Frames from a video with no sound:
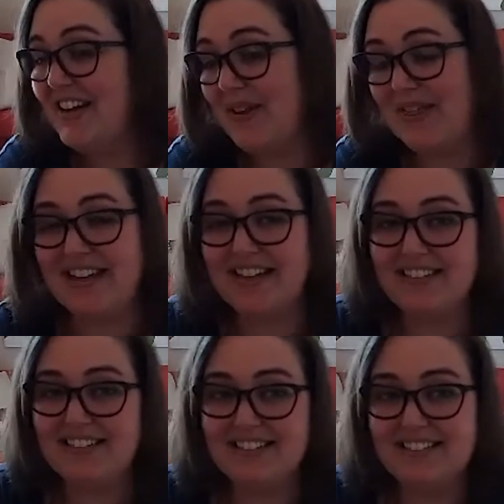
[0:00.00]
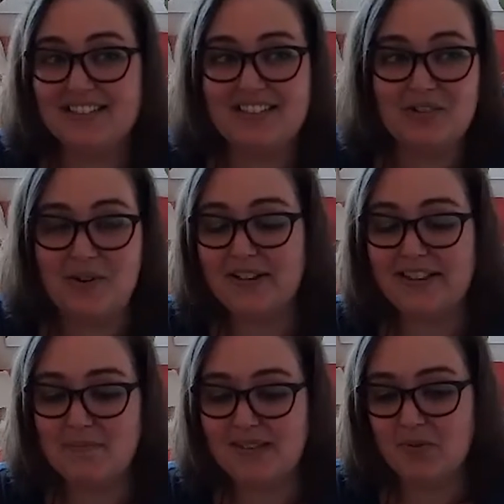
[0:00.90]
we think it's this,
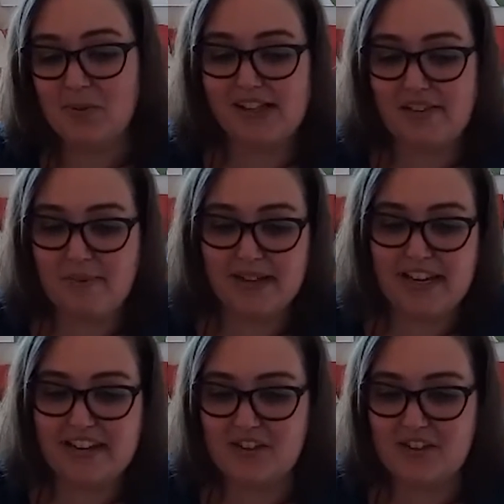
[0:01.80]
unlimited well of money,